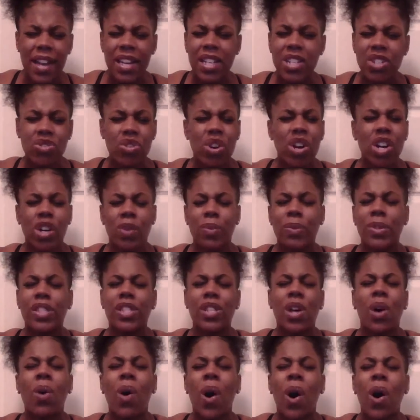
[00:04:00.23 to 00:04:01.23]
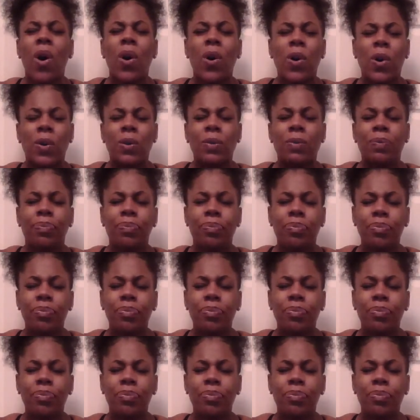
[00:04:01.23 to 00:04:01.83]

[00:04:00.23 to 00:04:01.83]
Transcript: This truck was so old.